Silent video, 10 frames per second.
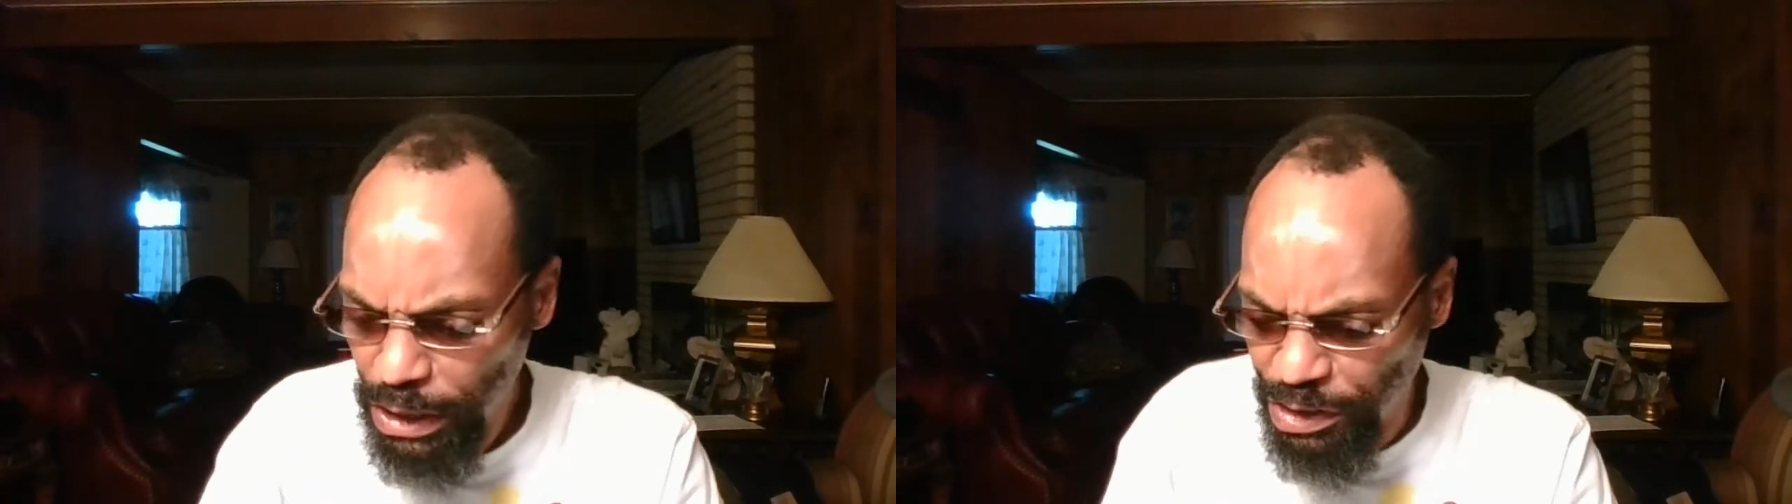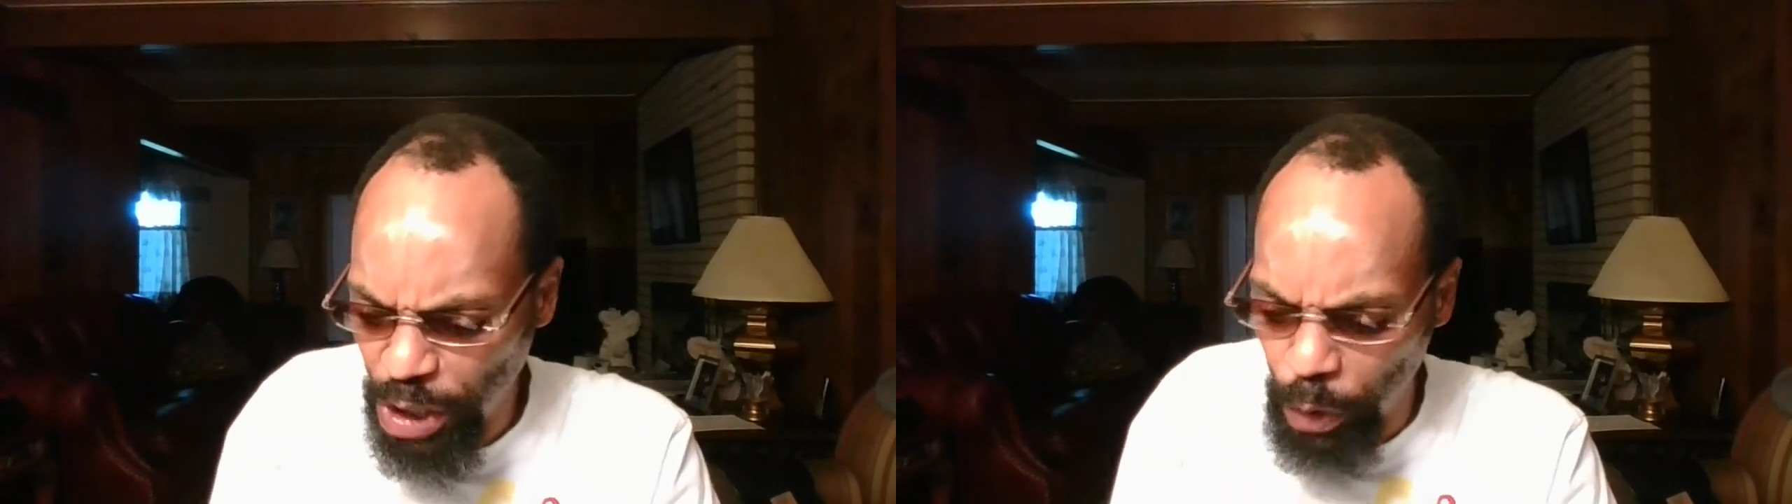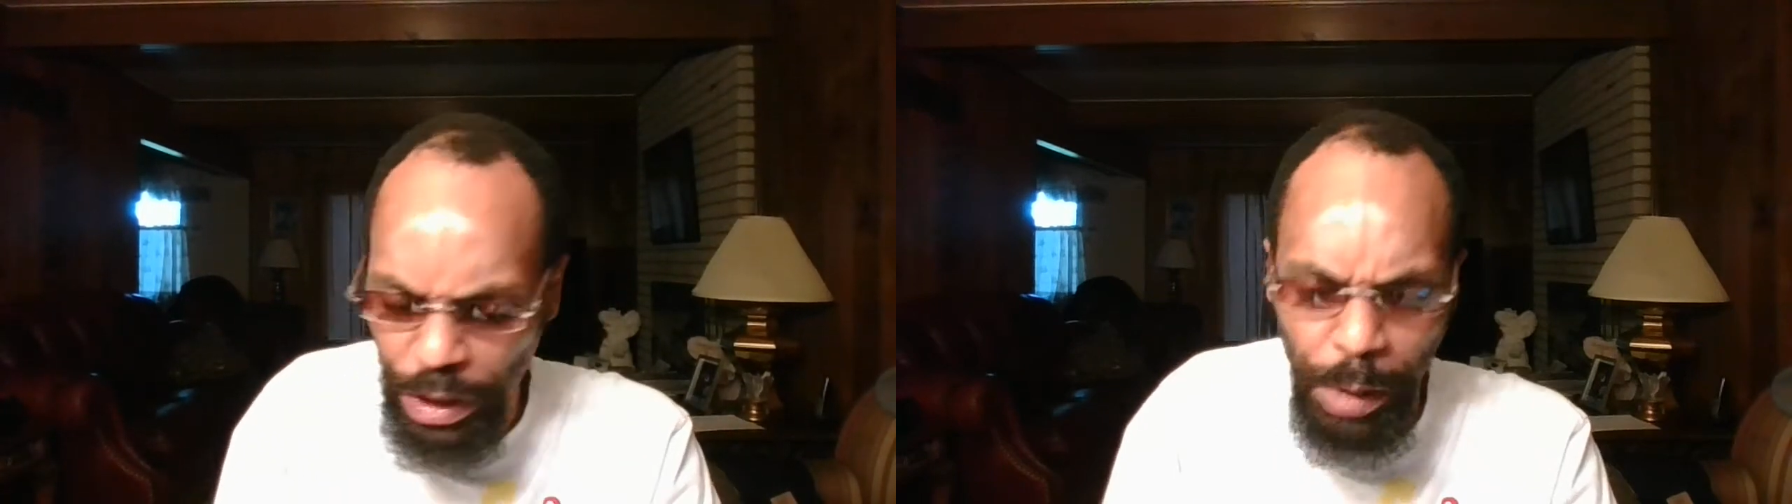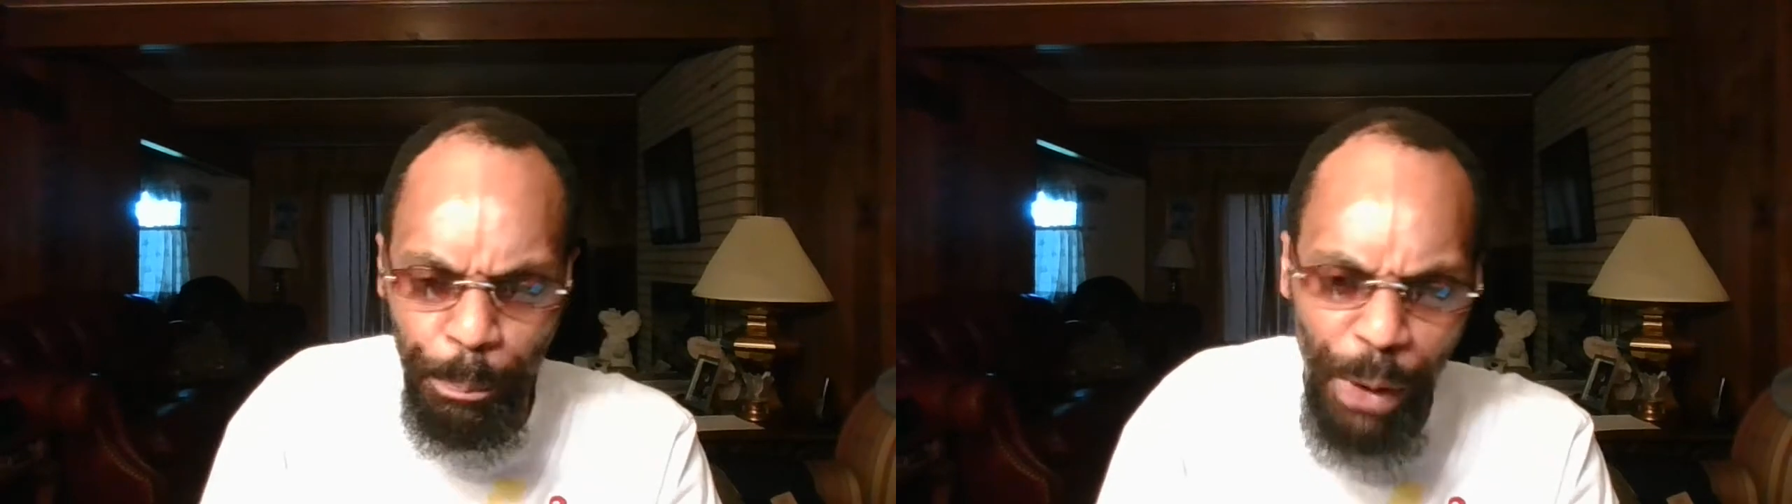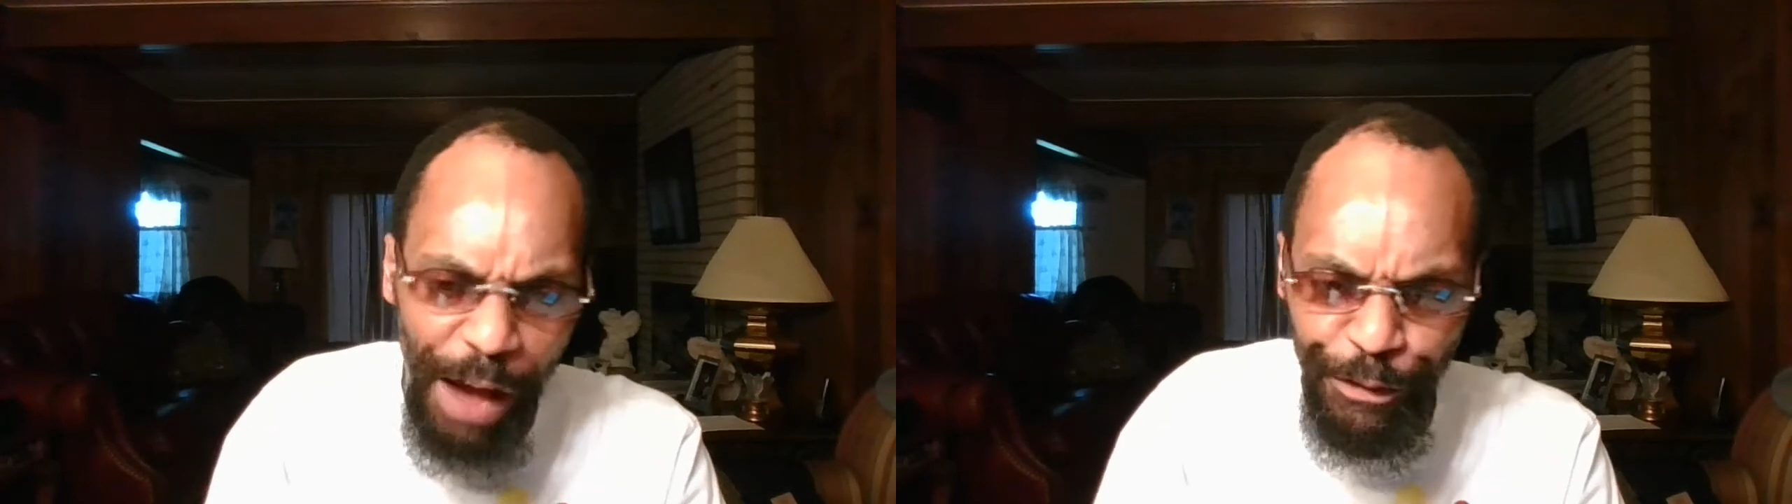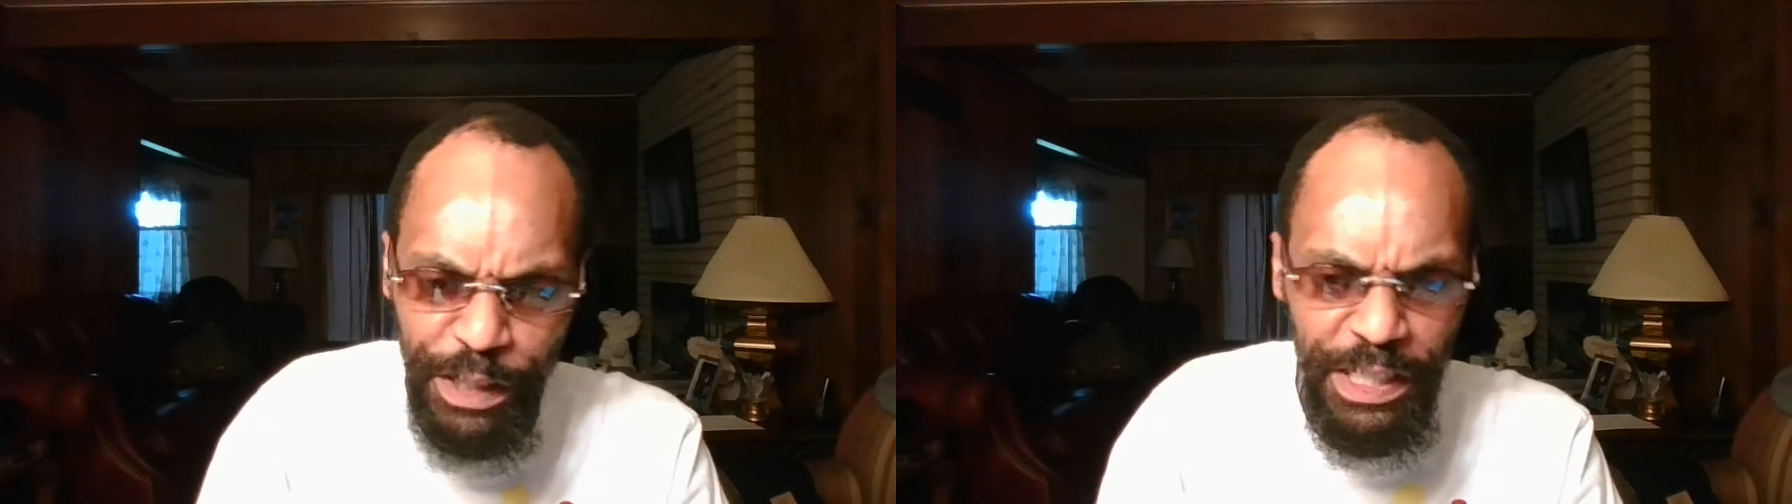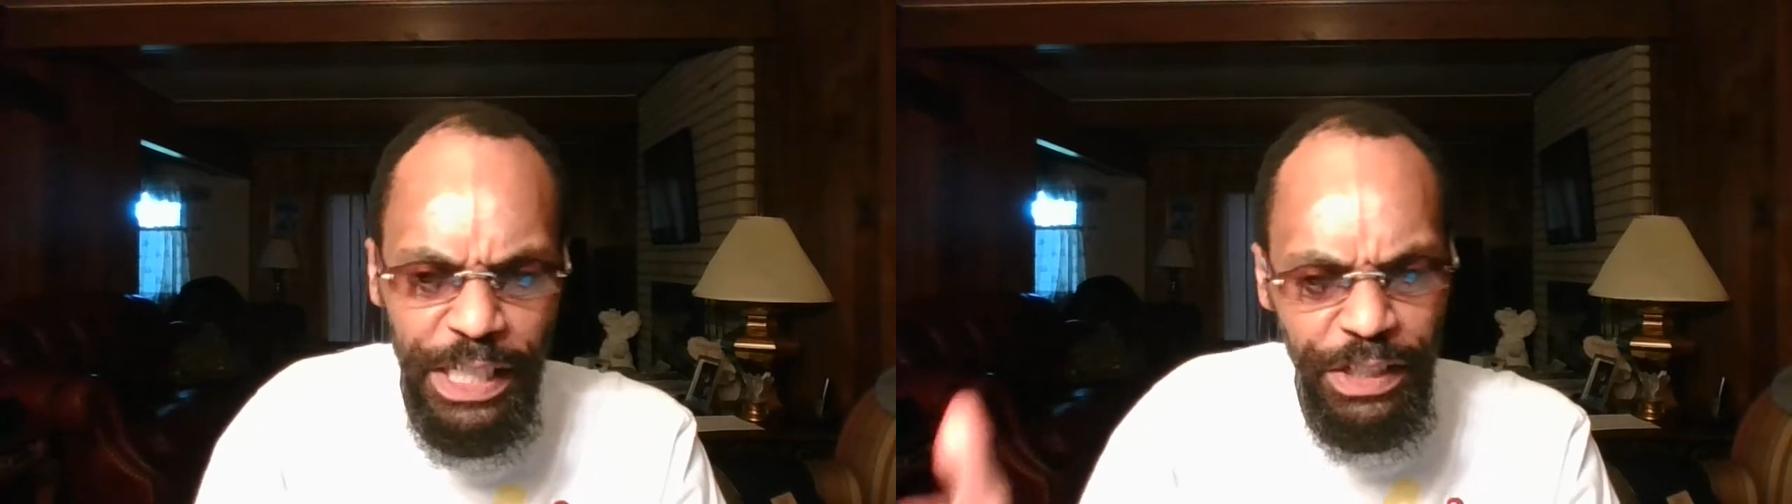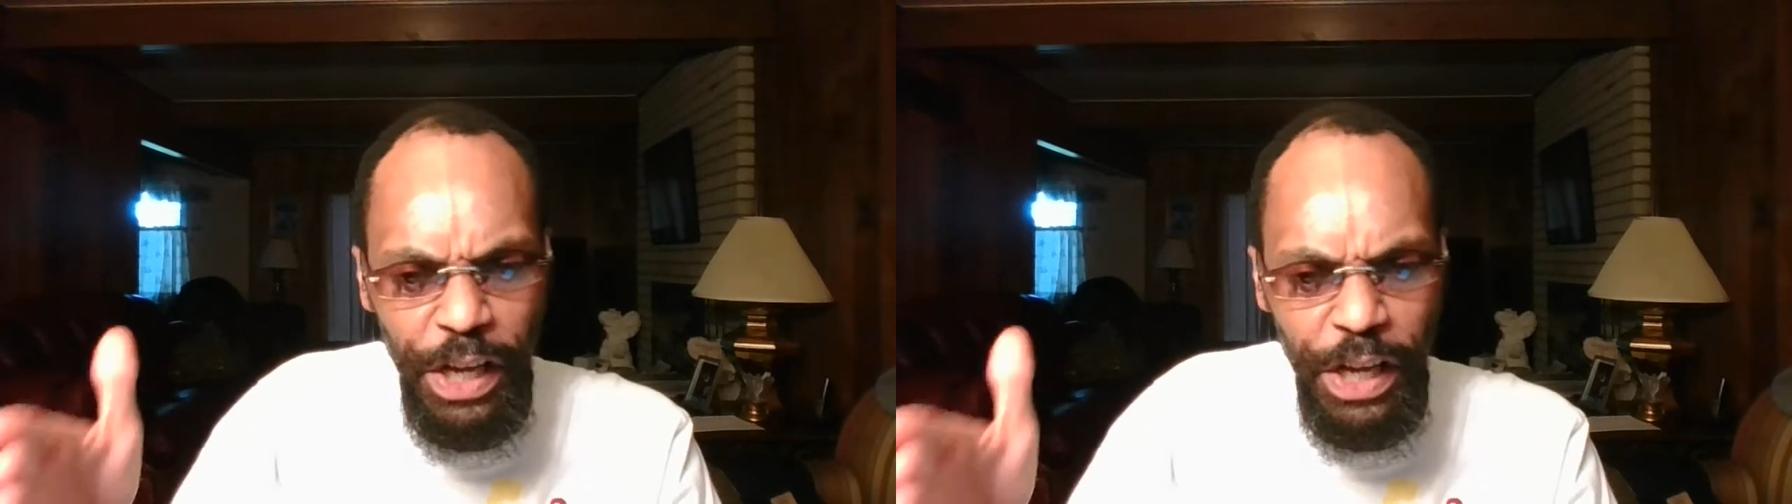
so that the prophecies